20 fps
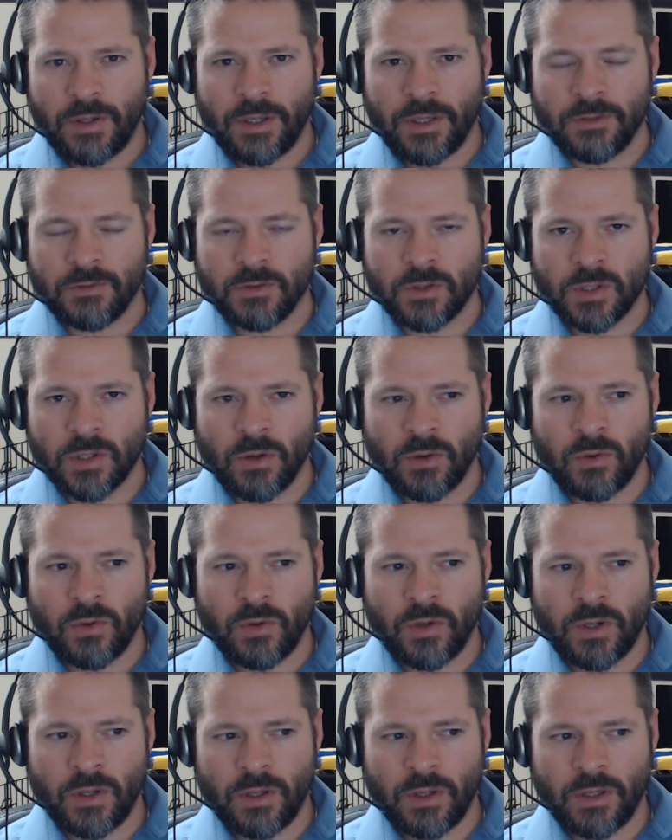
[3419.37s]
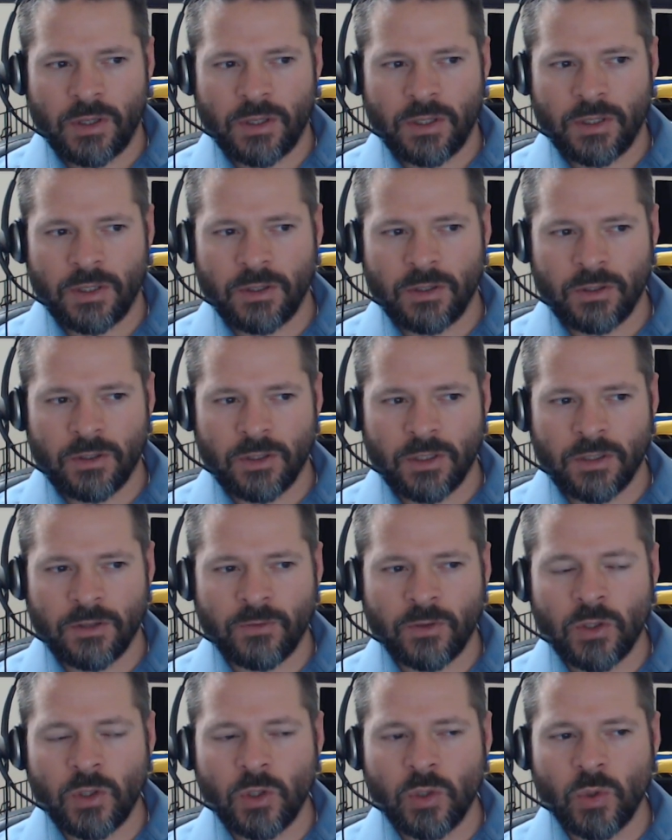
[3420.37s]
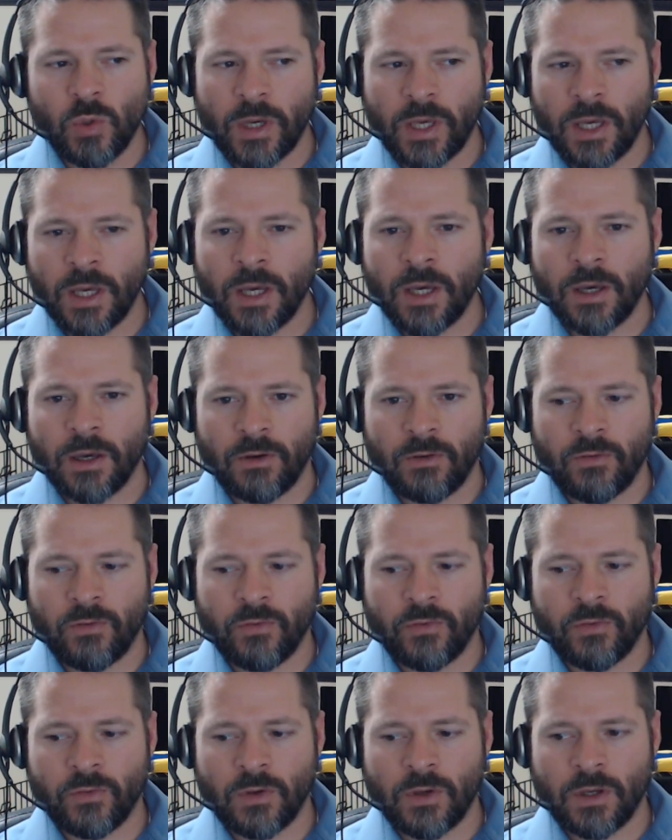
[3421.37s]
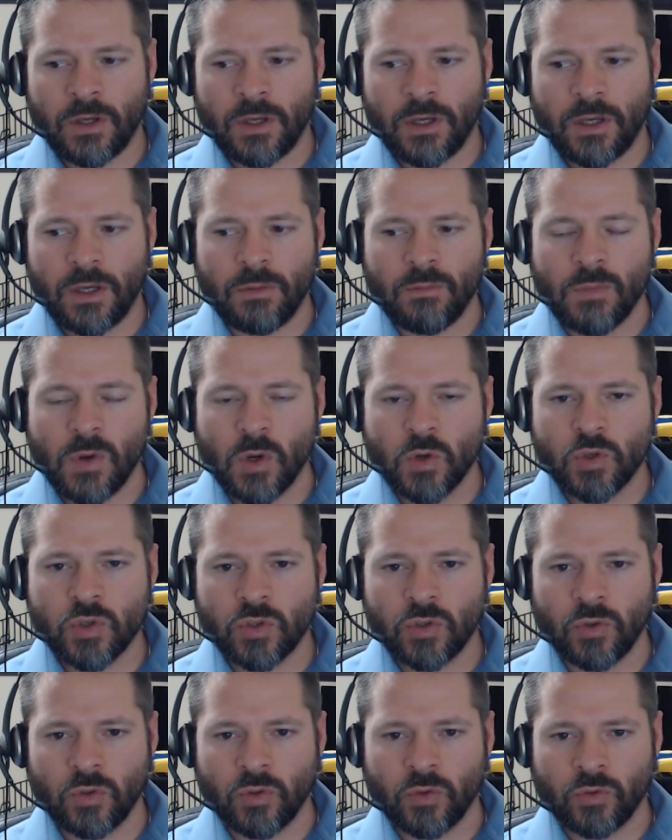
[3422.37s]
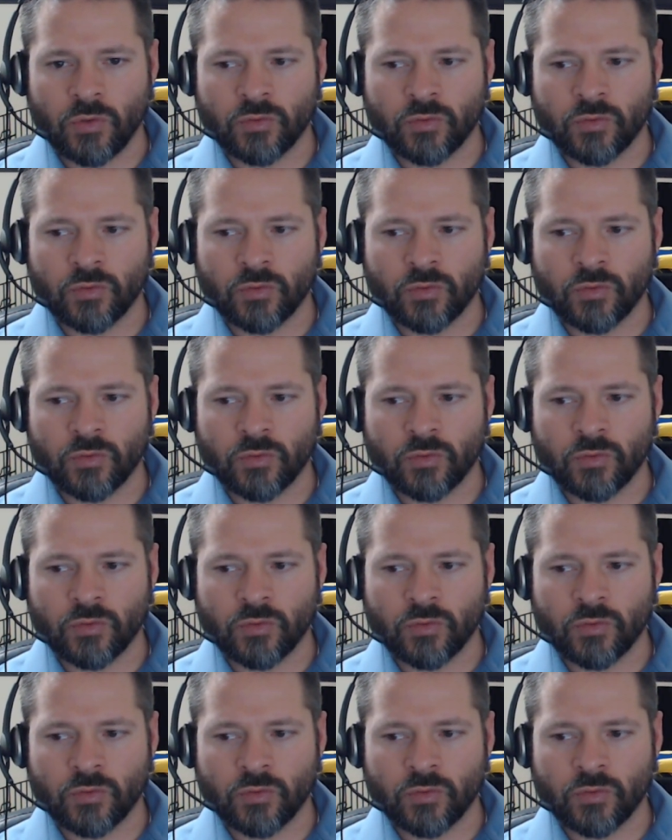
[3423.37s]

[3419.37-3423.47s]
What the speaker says: And so if you have emotional